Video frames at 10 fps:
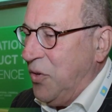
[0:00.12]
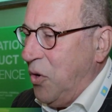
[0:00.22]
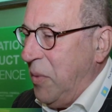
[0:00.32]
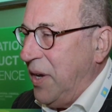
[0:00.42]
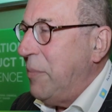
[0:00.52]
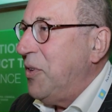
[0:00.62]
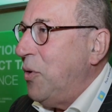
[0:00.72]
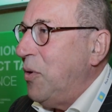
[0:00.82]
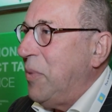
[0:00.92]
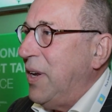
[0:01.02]
So my name is
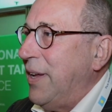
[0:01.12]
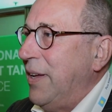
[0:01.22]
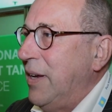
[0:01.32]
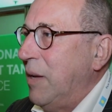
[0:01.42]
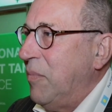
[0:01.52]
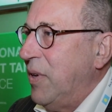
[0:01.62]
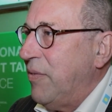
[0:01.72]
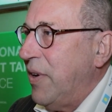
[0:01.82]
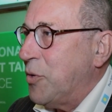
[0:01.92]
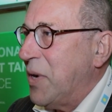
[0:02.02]
Johan Pellicaan. I'm
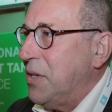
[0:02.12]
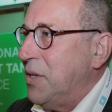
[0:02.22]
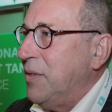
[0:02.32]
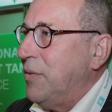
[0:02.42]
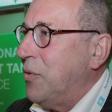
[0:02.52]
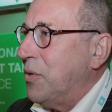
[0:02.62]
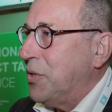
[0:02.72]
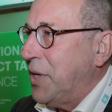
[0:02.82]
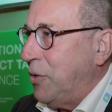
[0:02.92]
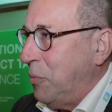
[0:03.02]
Vice President for
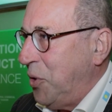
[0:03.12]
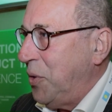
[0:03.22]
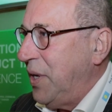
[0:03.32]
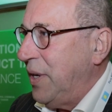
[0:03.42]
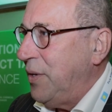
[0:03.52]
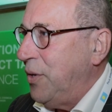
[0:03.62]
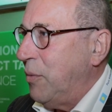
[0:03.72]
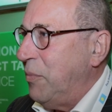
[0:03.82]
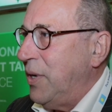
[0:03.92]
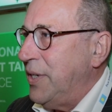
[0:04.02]
Scale Computing in
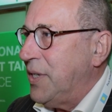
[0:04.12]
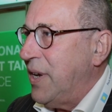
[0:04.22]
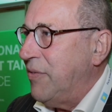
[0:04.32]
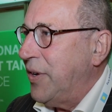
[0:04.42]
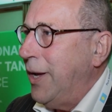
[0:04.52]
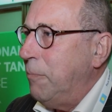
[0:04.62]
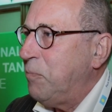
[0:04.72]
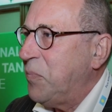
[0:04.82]
Europe, Middle East, and Africa.